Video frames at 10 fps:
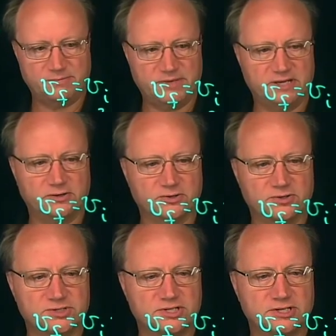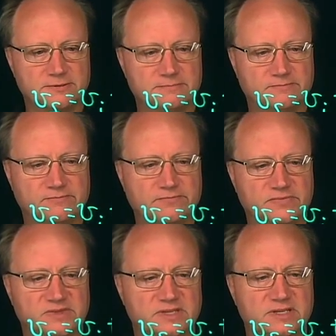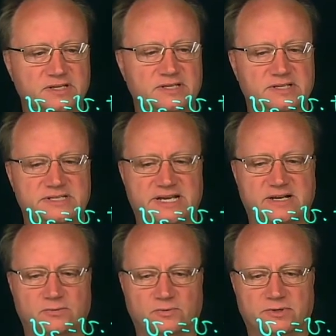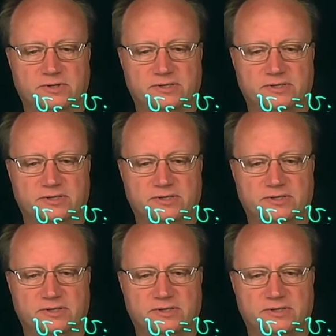meters downward.